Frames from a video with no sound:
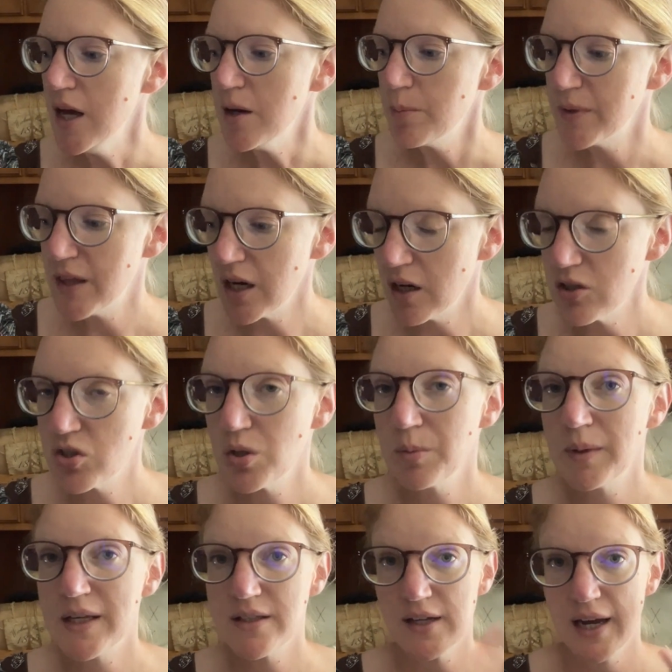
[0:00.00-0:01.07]
but that also
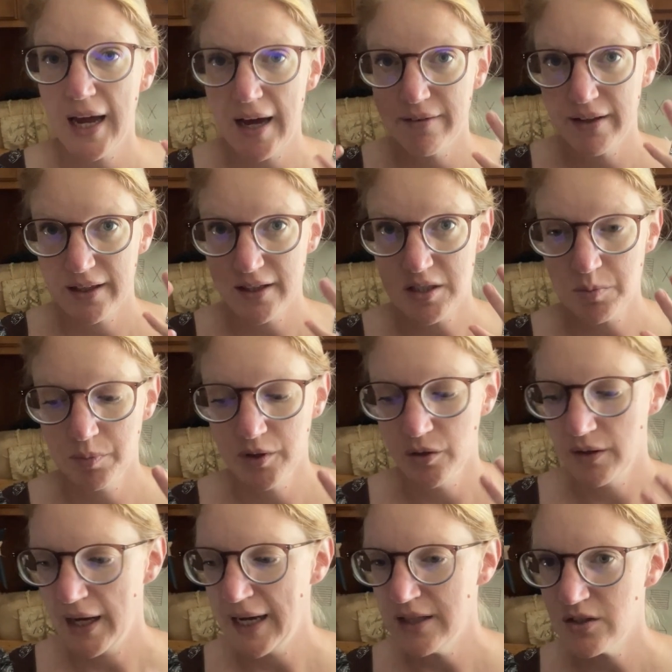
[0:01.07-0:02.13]
means that I have like this blue
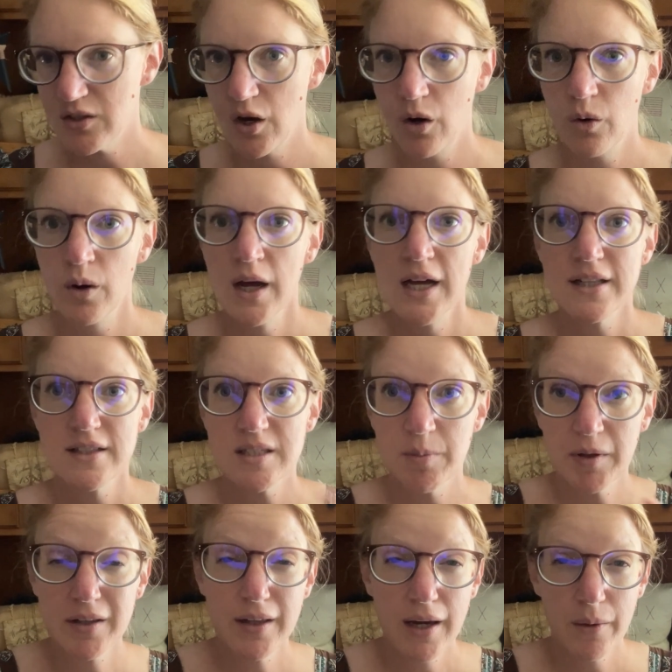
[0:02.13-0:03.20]
light. So
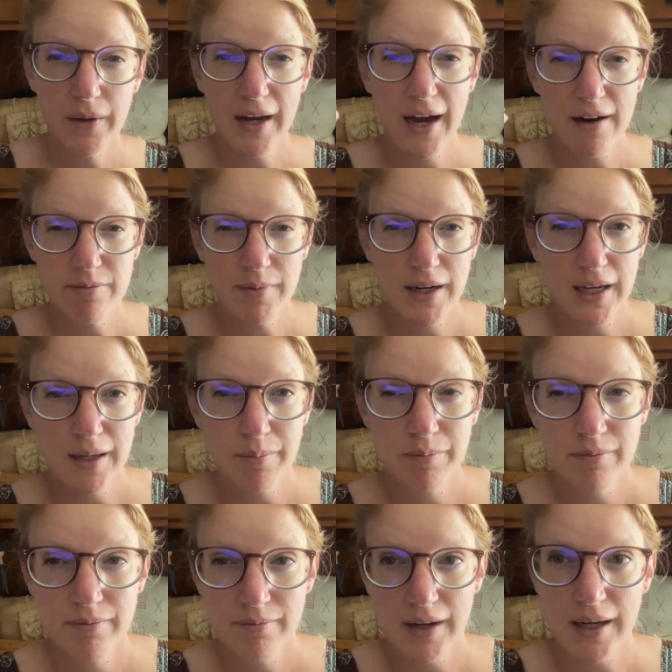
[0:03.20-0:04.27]
typically I would have my
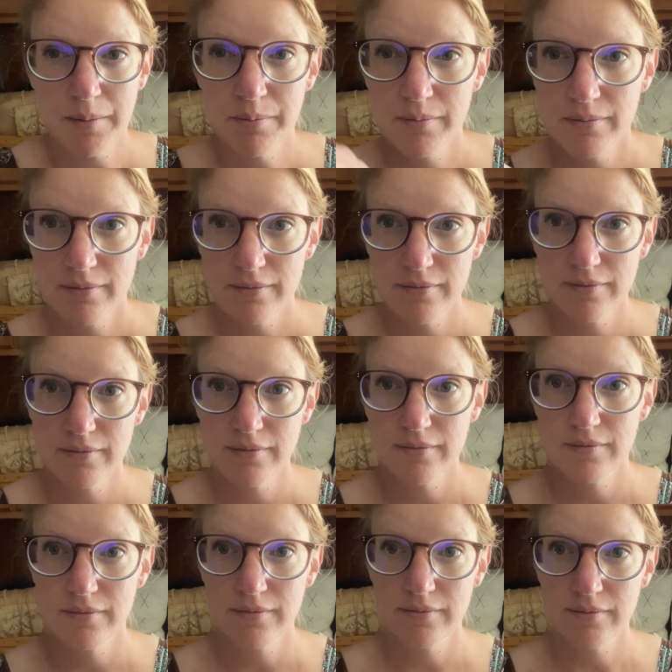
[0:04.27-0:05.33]

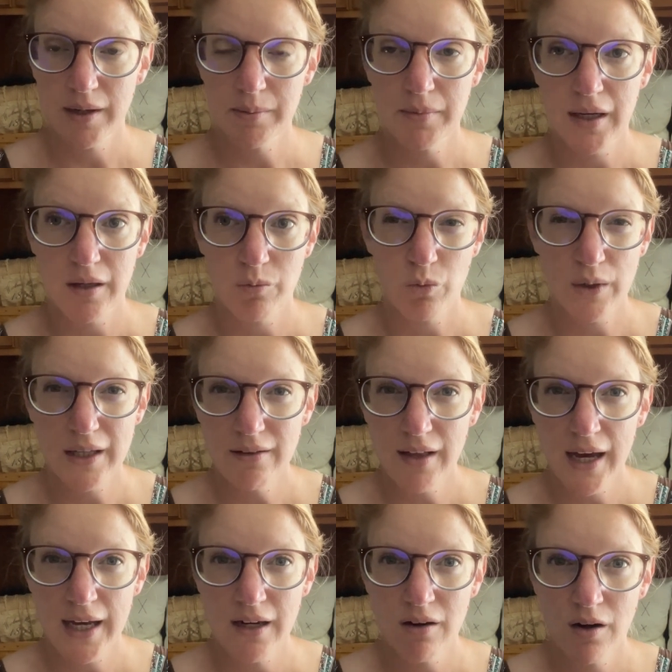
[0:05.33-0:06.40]
ring
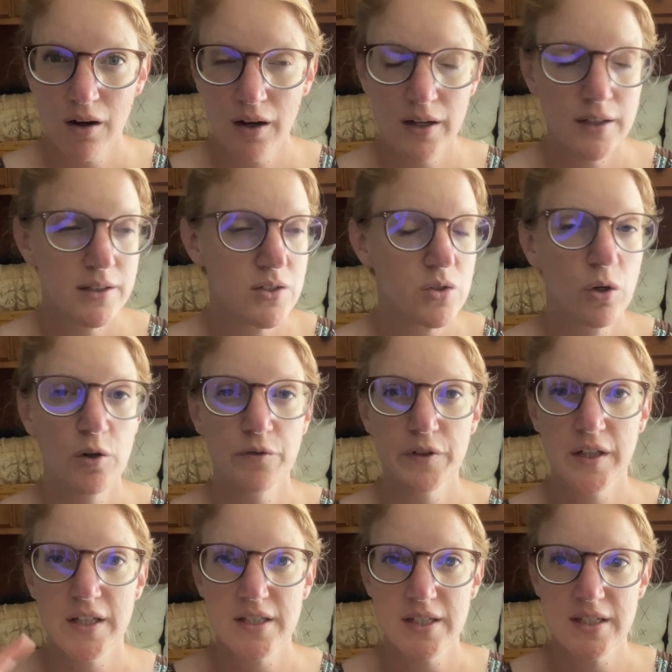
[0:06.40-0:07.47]
light on, so
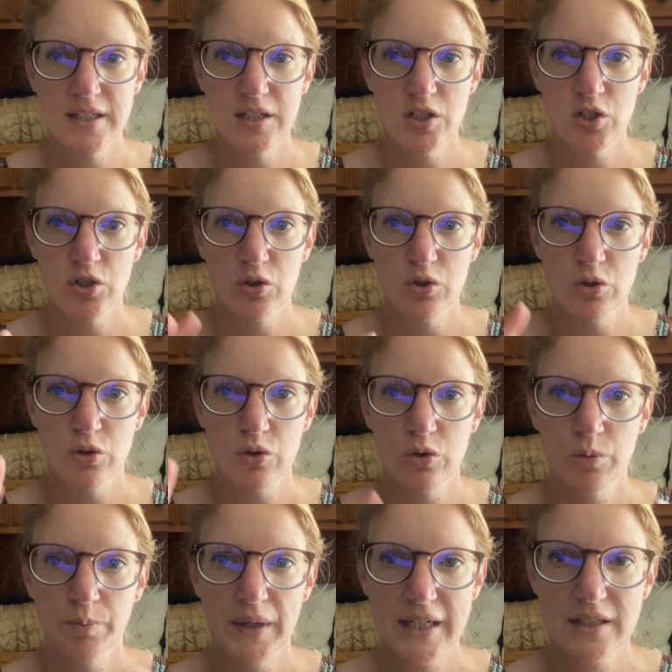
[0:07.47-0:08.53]
hopefully this isn't
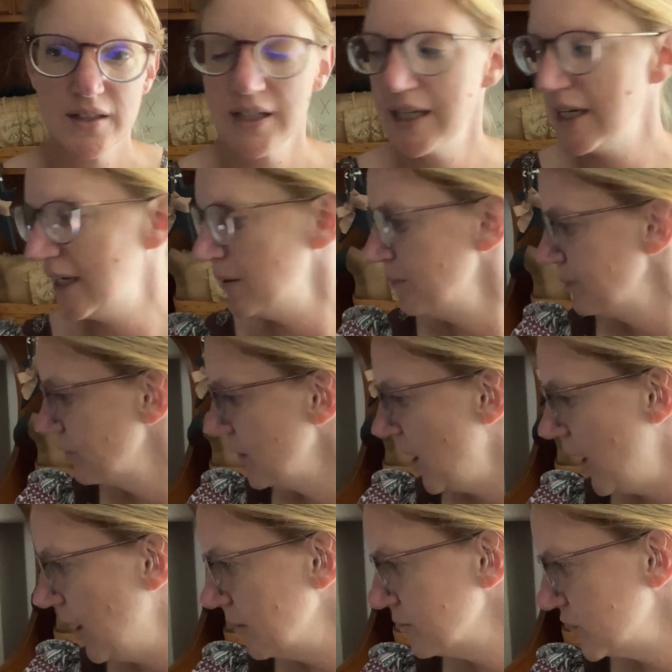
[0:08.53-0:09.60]
too pixelated.
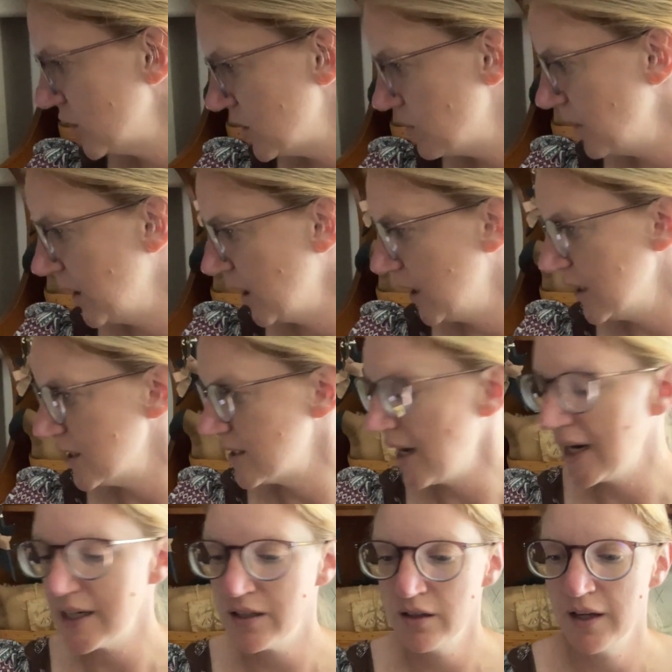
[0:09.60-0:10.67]
Just because
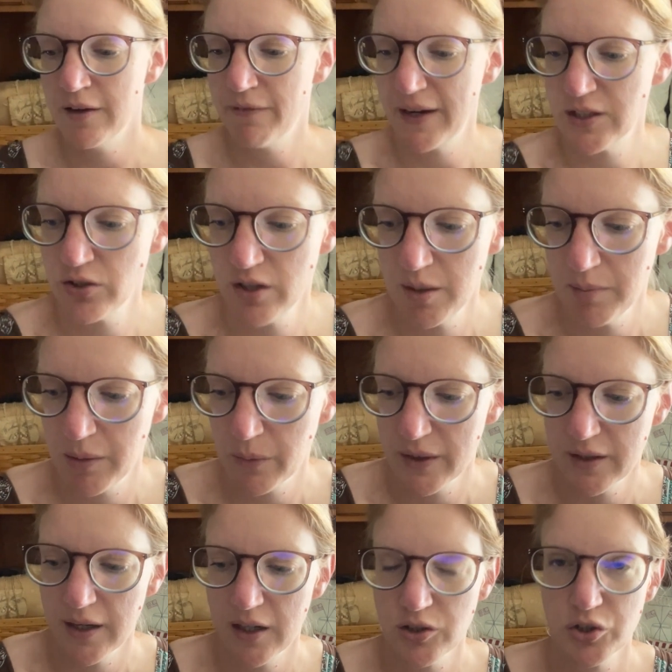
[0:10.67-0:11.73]
if I turn on my ring
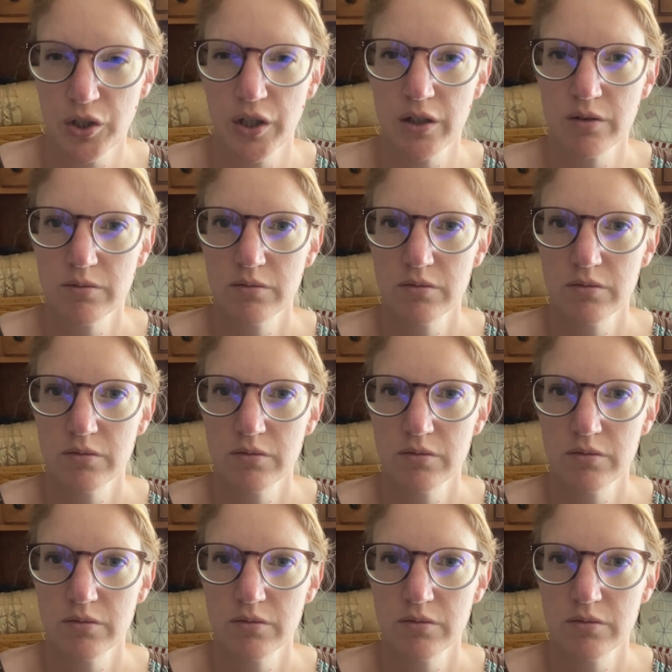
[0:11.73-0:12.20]
light, I'll show you.